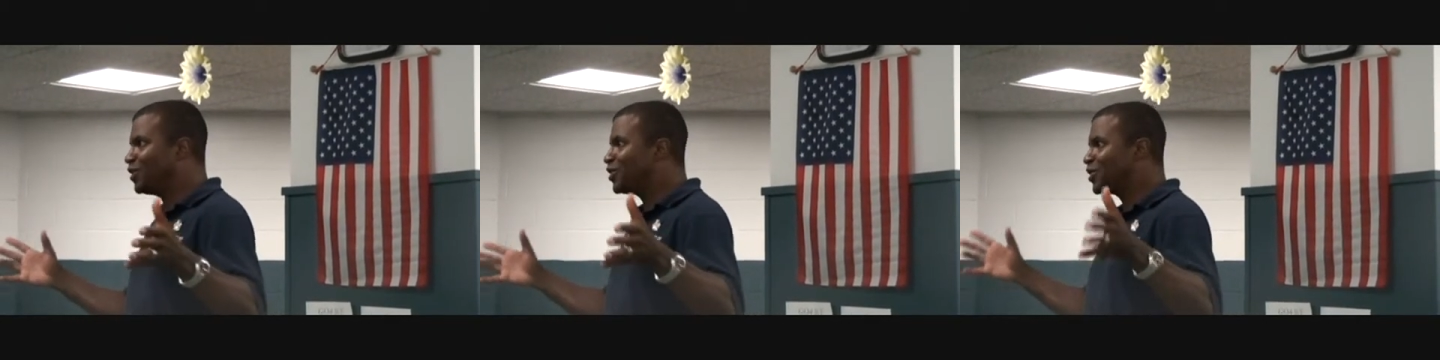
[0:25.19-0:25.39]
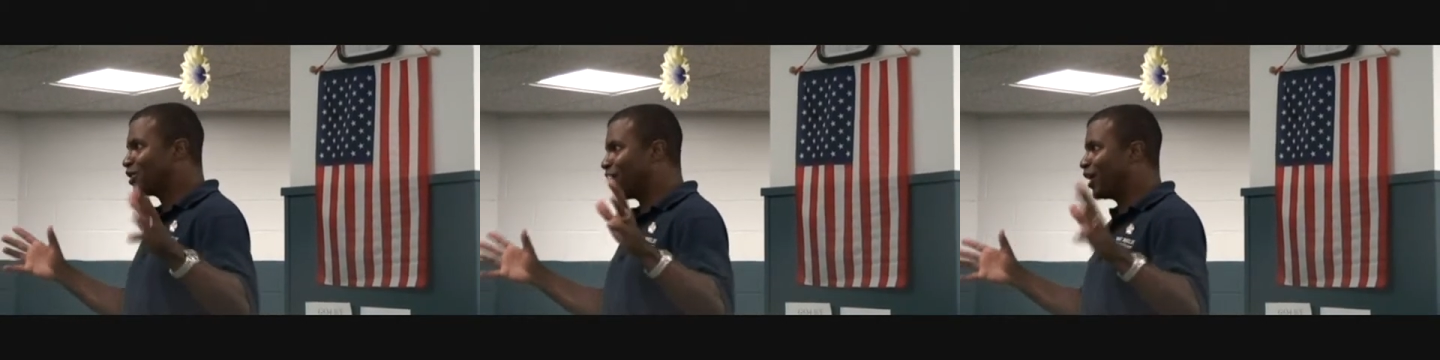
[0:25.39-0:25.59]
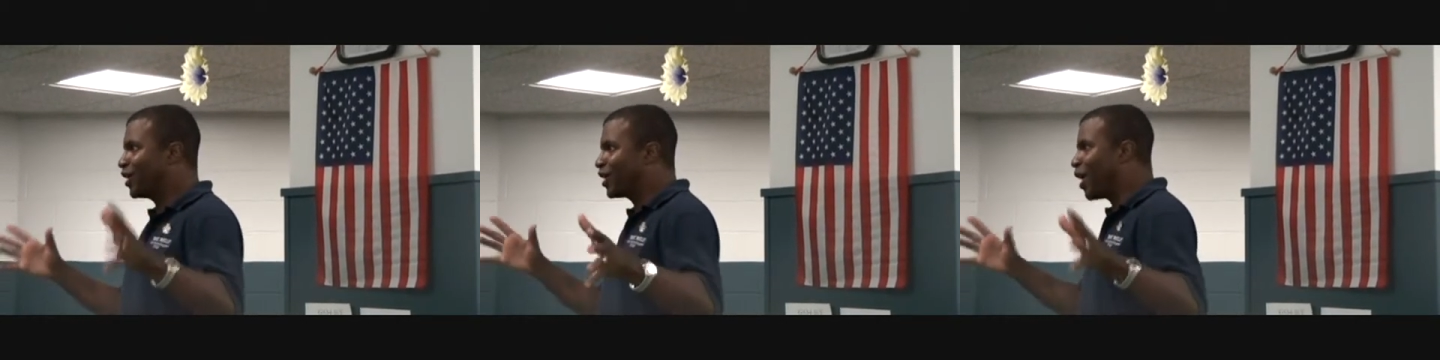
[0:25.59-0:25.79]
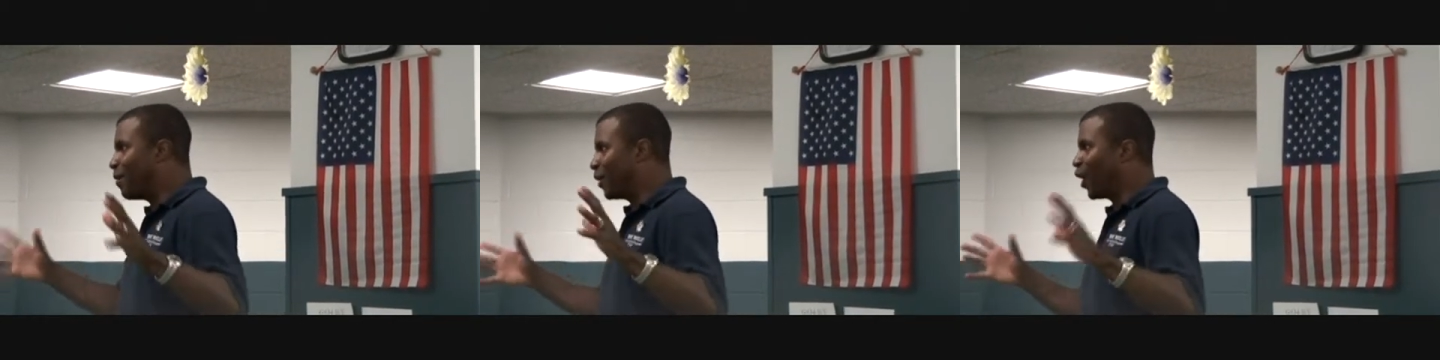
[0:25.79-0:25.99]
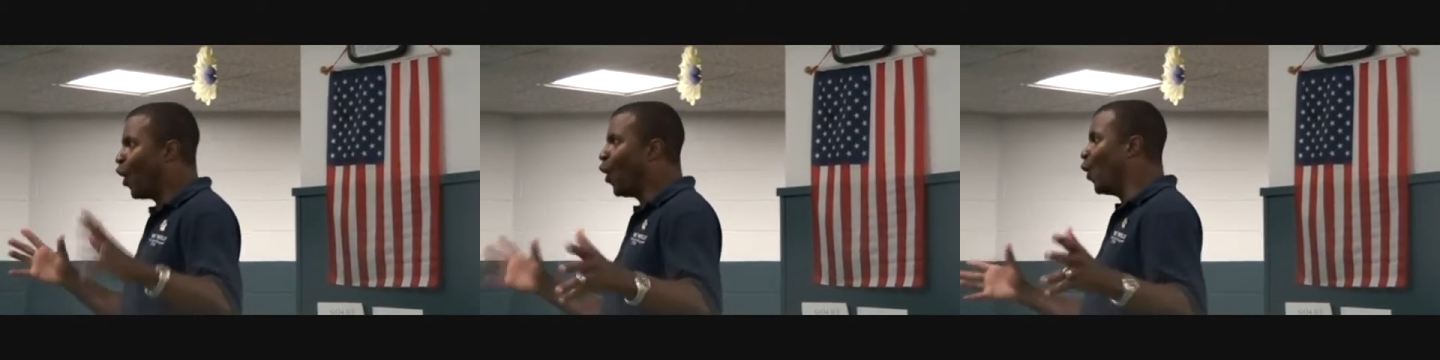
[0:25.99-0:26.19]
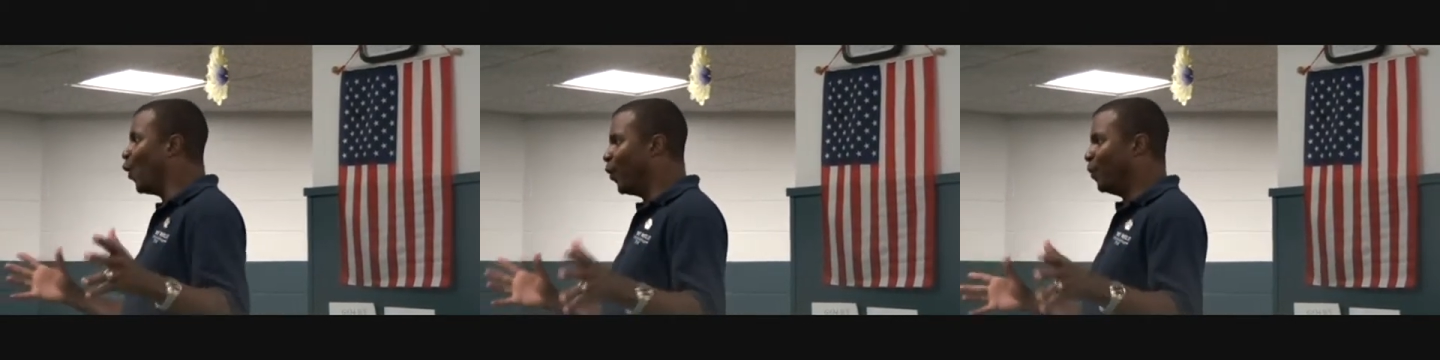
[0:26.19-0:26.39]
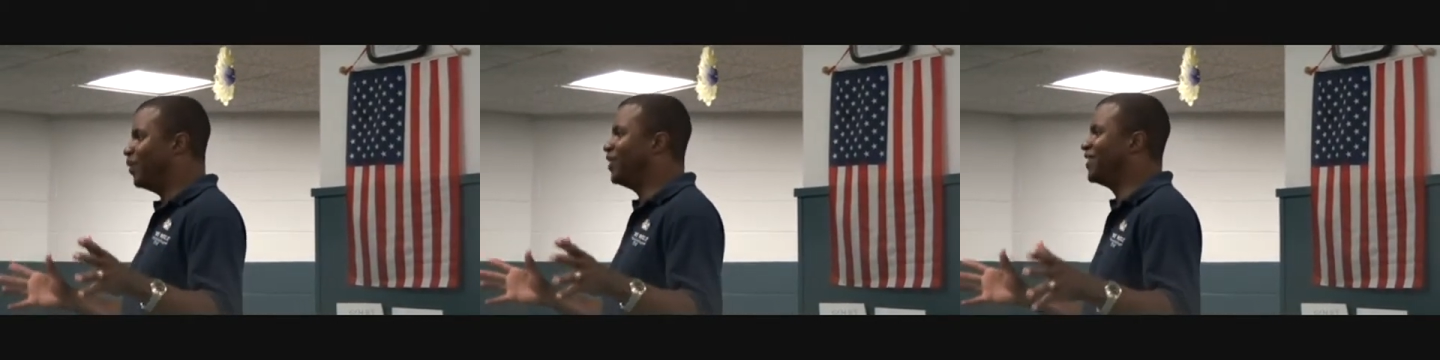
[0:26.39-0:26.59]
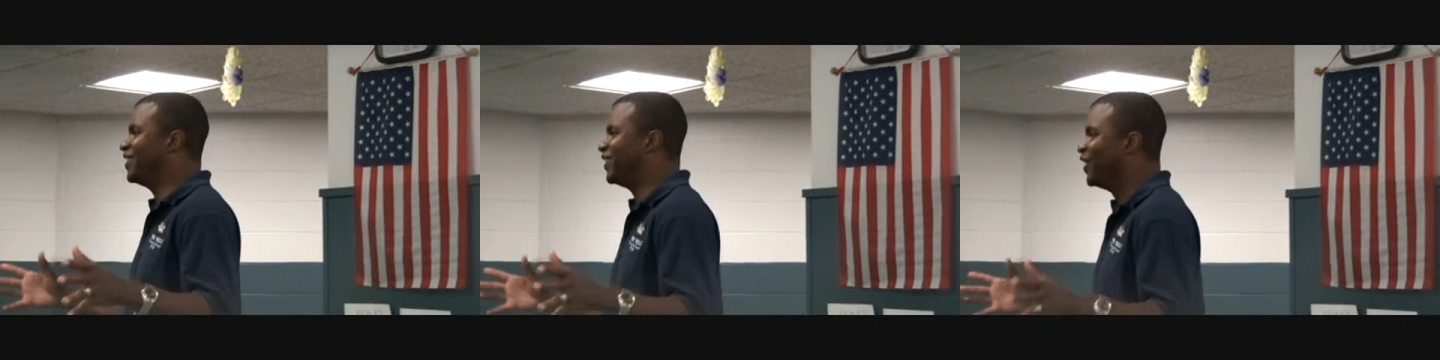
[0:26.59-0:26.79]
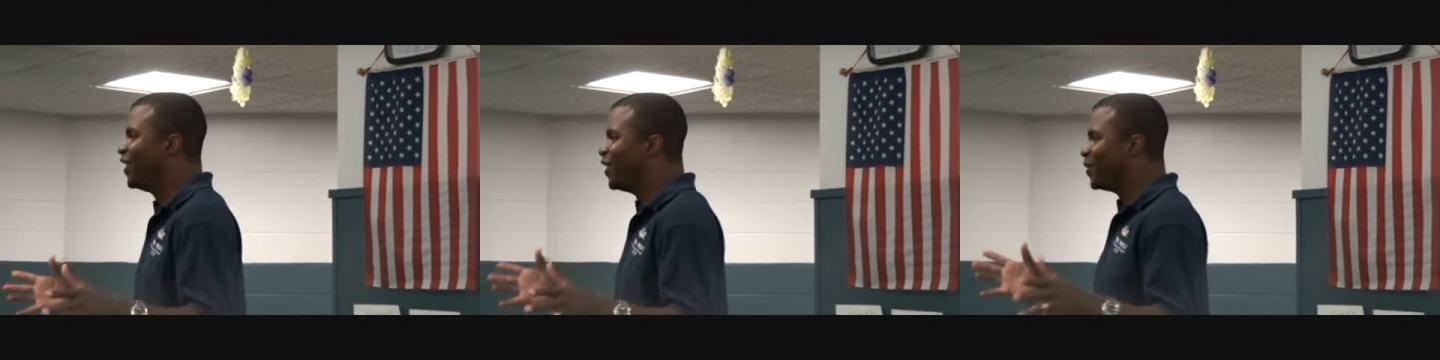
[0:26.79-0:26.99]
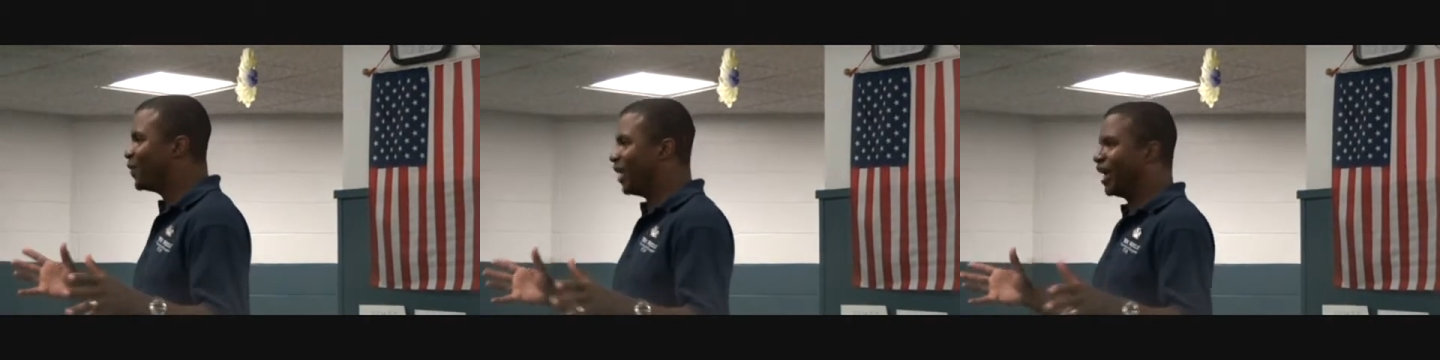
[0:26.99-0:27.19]
This is like coming home
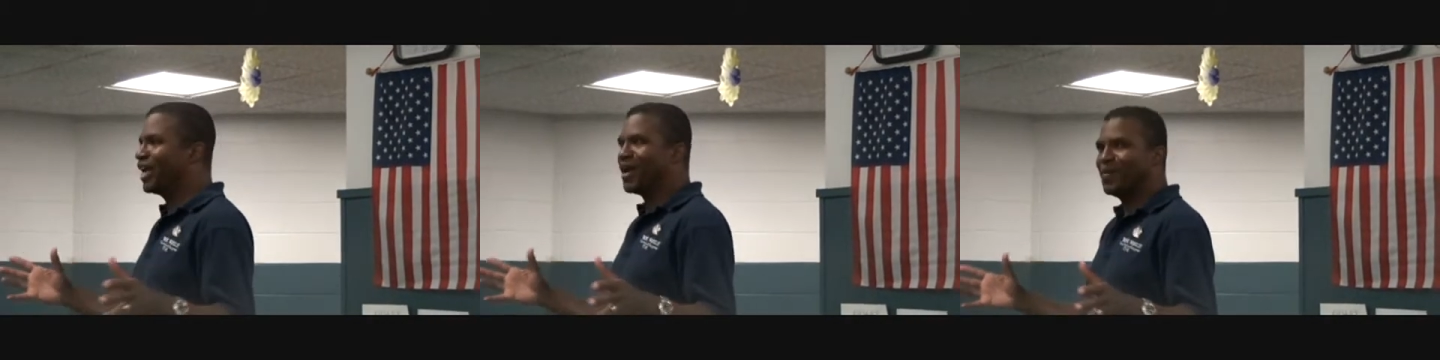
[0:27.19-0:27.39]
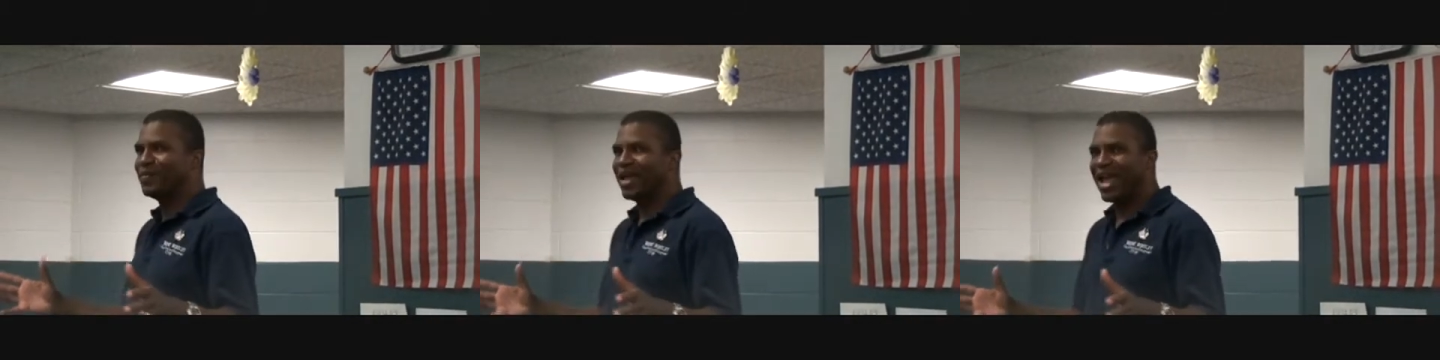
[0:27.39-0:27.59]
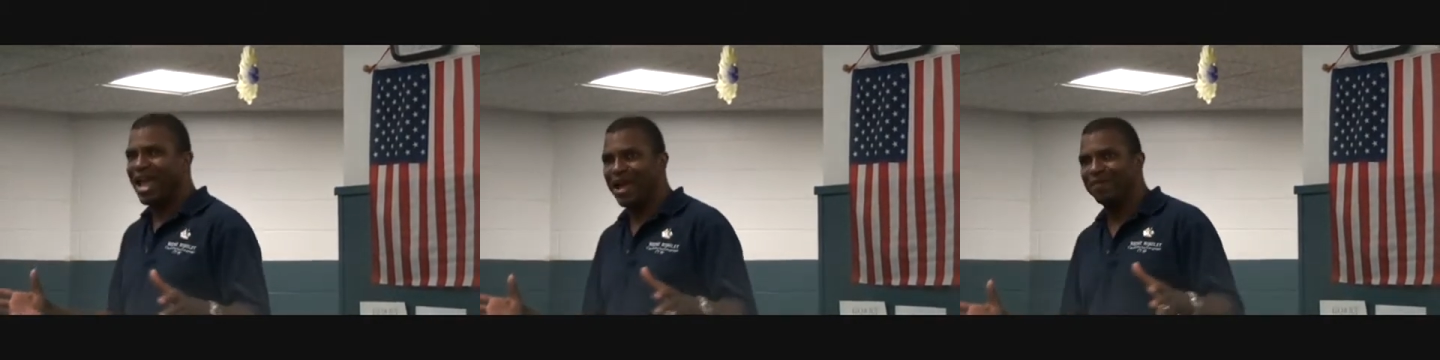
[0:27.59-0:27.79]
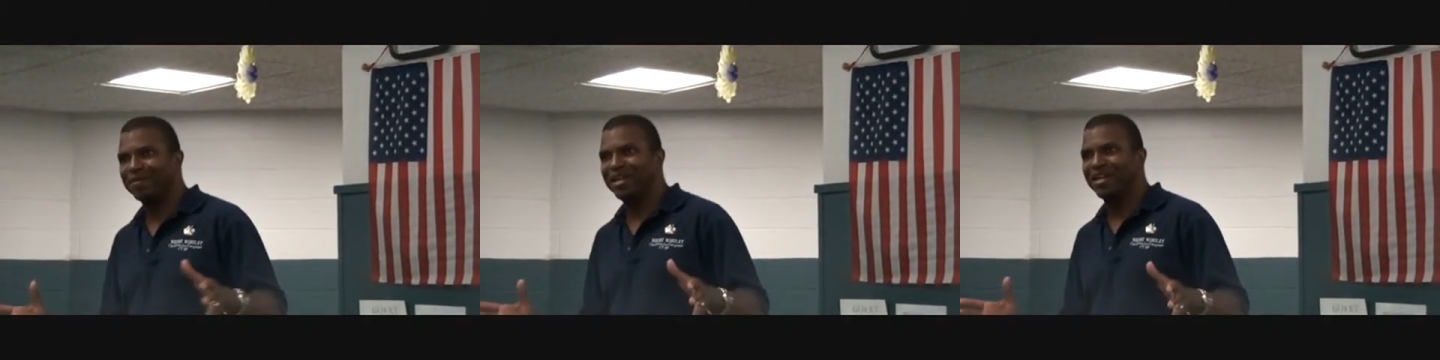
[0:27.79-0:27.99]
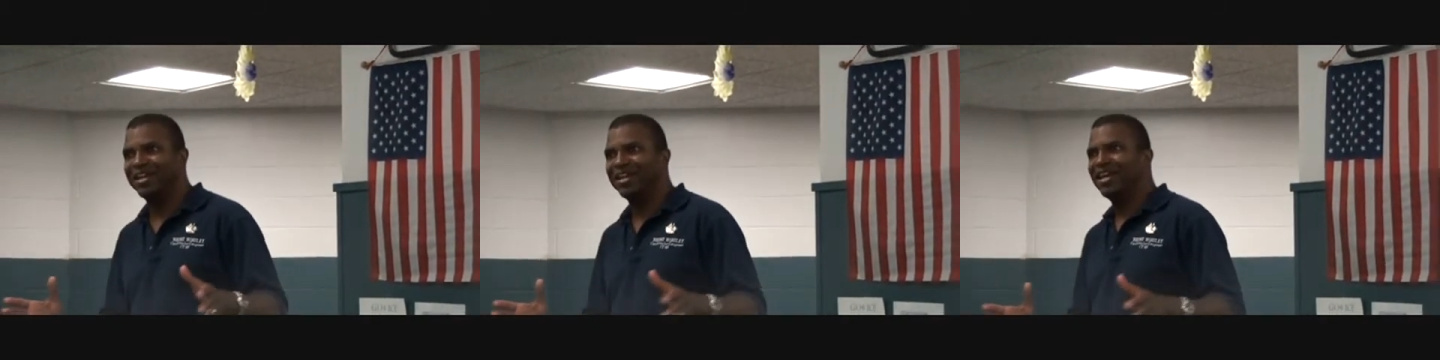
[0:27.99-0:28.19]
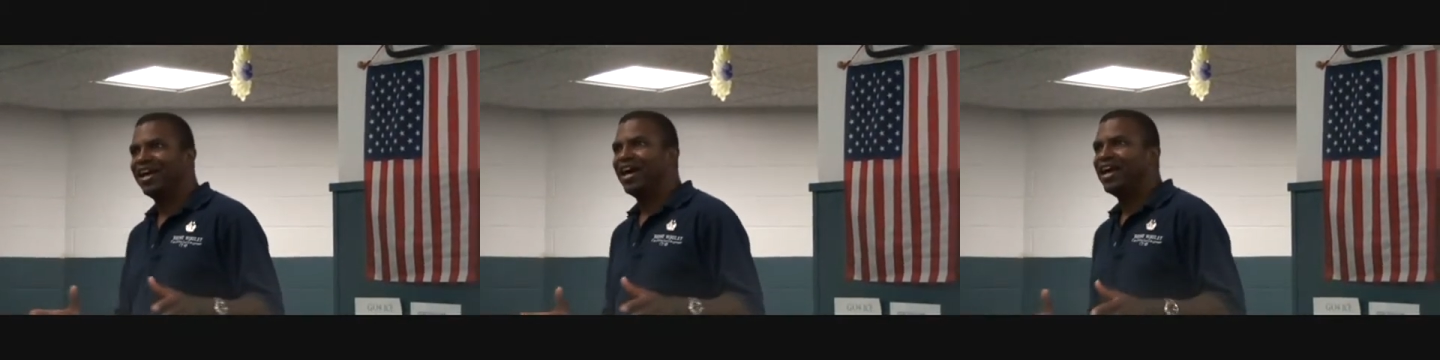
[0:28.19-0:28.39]
when I come to Hamden.